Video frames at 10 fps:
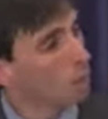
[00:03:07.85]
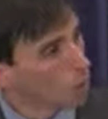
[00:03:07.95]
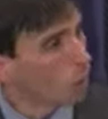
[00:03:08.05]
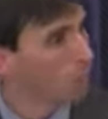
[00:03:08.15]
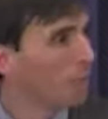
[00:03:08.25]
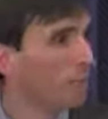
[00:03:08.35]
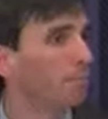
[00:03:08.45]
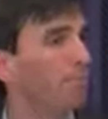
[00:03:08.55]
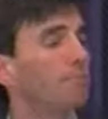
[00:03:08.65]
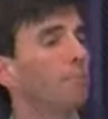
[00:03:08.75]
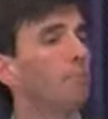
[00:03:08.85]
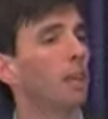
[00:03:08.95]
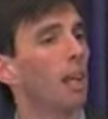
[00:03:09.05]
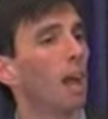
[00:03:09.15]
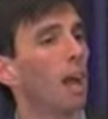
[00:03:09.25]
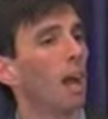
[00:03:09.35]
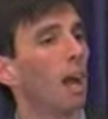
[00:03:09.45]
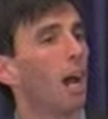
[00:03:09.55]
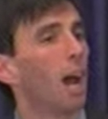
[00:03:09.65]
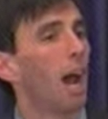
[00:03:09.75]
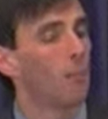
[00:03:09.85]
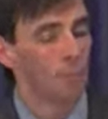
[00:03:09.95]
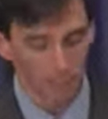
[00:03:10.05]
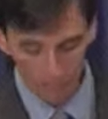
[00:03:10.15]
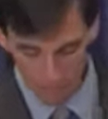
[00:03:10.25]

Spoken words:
What do I mean? I mean